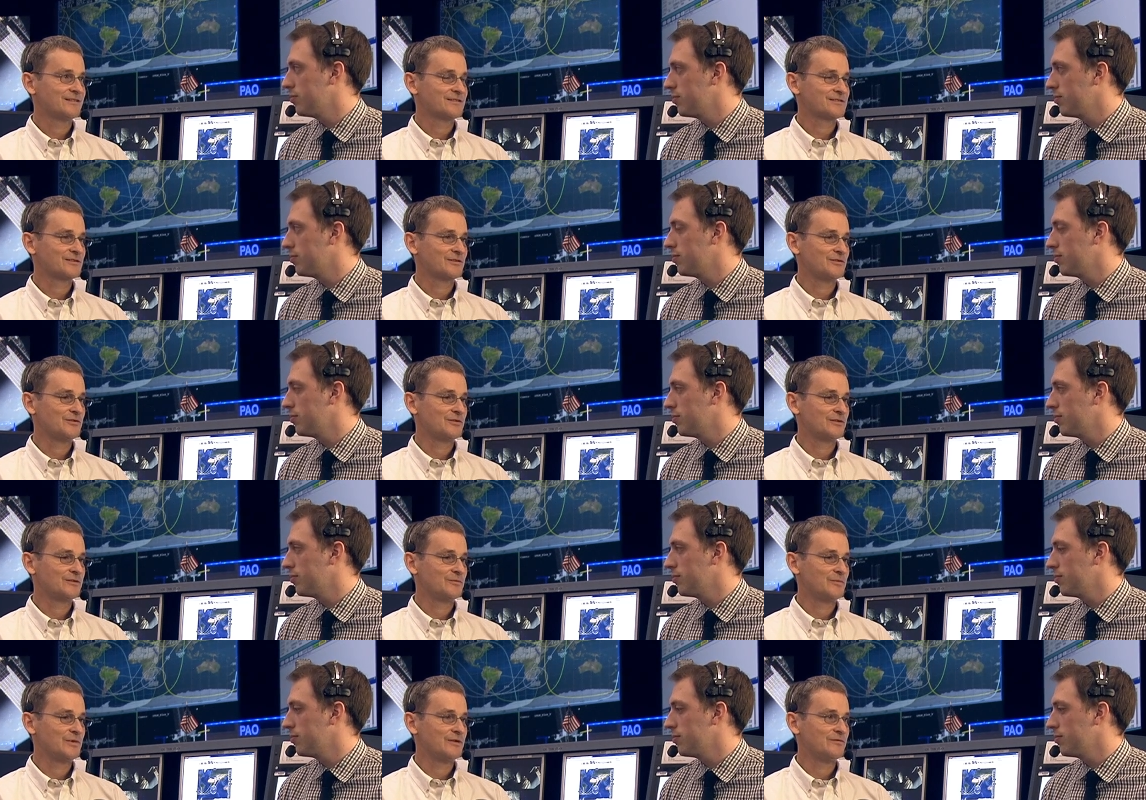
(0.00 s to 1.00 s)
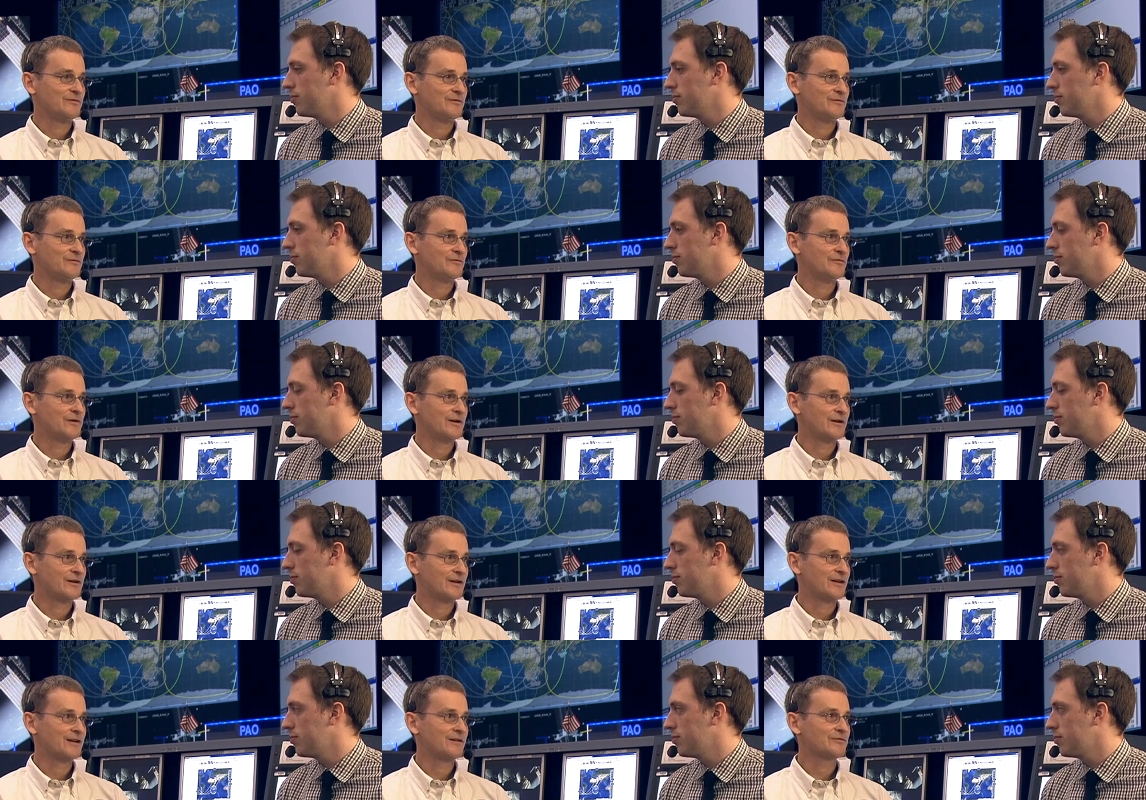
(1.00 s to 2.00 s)
Speaker 1: So you can be very
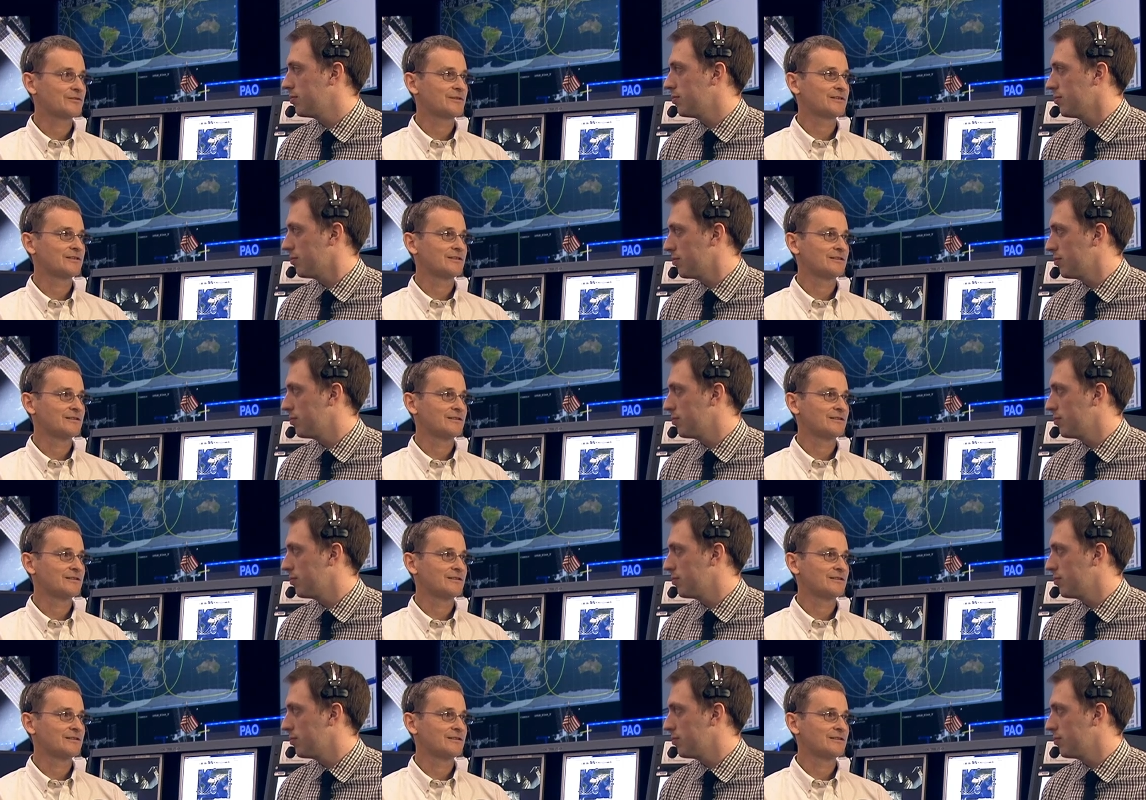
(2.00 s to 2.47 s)
confident,